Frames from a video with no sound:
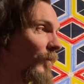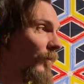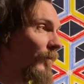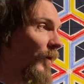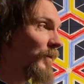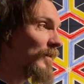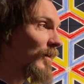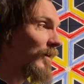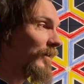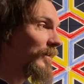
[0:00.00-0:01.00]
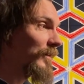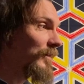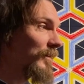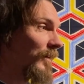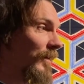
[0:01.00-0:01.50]
most
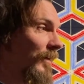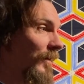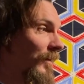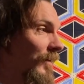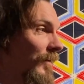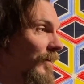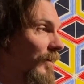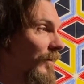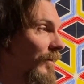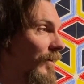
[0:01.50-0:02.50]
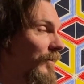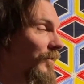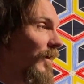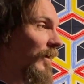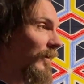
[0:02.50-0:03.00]
artists are
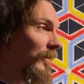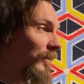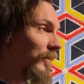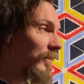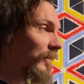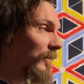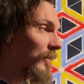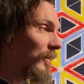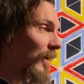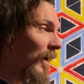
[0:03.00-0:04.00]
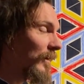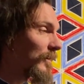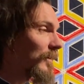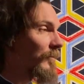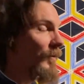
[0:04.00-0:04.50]
trying at
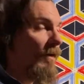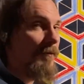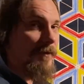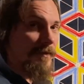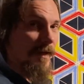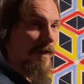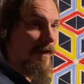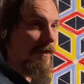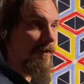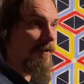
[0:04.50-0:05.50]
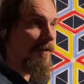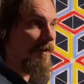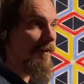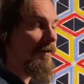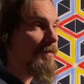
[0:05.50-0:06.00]
some level to hide it.
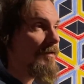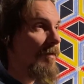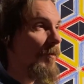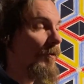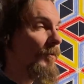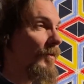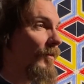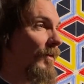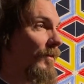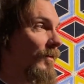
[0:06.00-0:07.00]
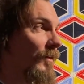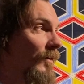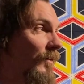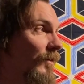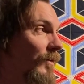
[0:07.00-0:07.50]
I think some are really
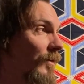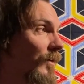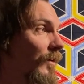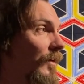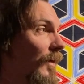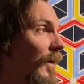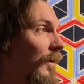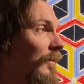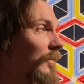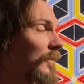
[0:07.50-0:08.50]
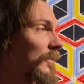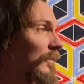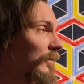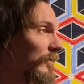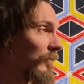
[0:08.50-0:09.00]
good at just
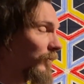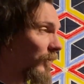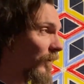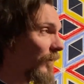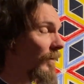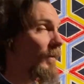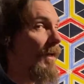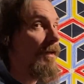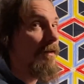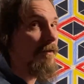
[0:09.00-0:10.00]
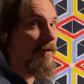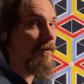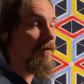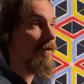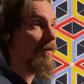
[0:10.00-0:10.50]
really letting it all
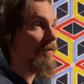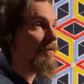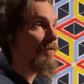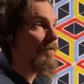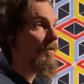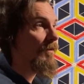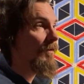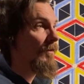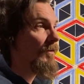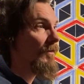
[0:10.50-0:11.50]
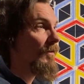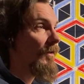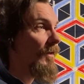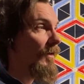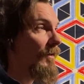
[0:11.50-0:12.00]
go,
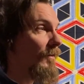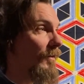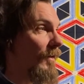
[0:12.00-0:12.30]
and